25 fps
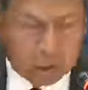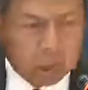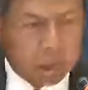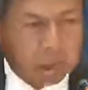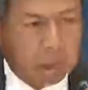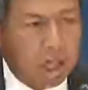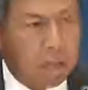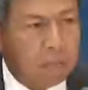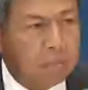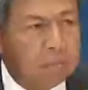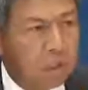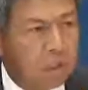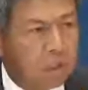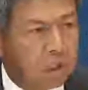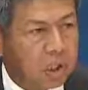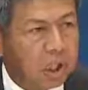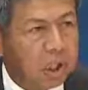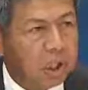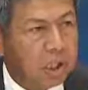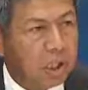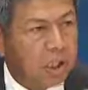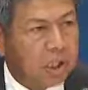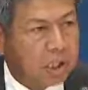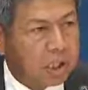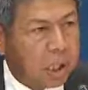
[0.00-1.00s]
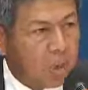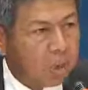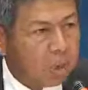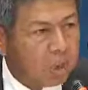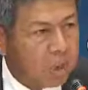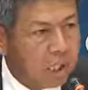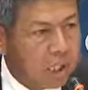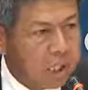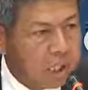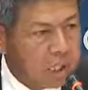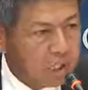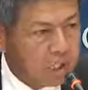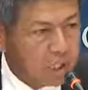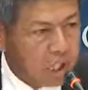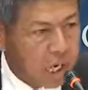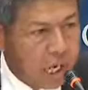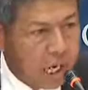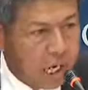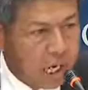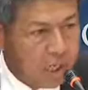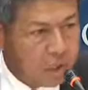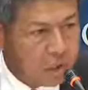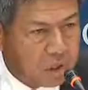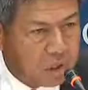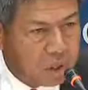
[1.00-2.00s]
establishing the Southeast
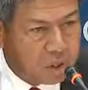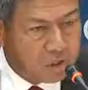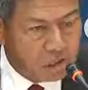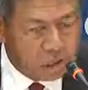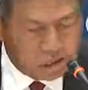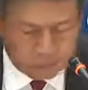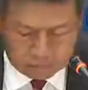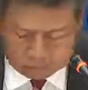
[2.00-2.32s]
Asia